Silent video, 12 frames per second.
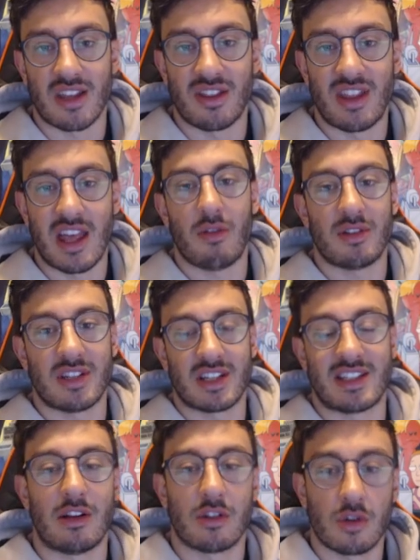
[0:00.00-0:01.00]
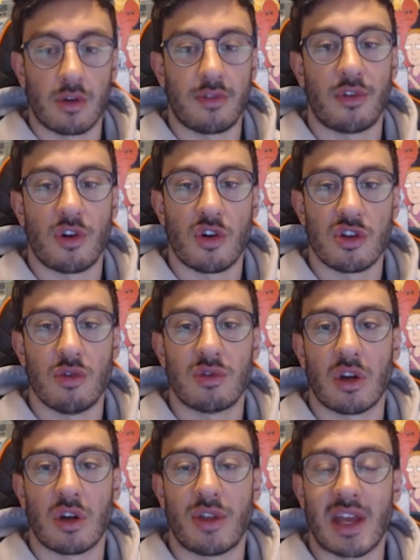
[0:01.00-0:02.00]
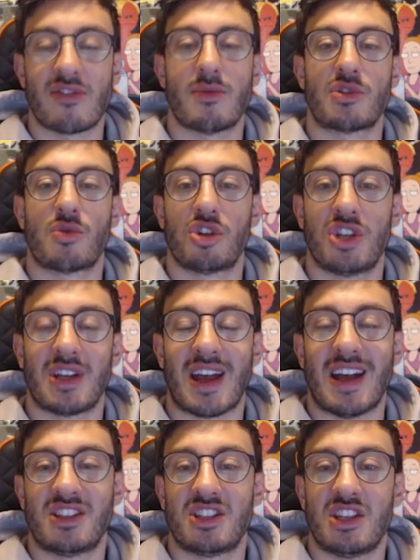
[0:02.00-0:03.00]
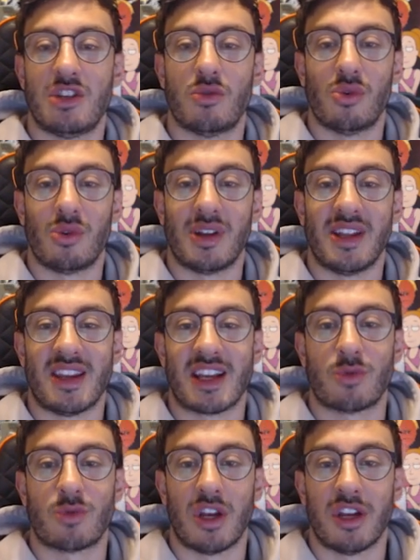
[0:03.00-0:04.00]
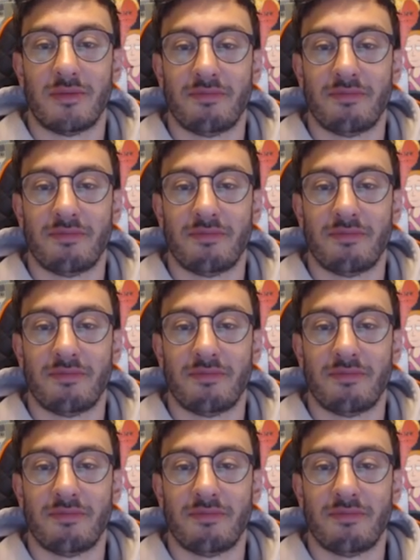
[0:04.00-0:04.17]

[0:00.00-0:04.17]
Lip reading: there is Accelgor for you. So thank you very much for watching and see you all in the next one.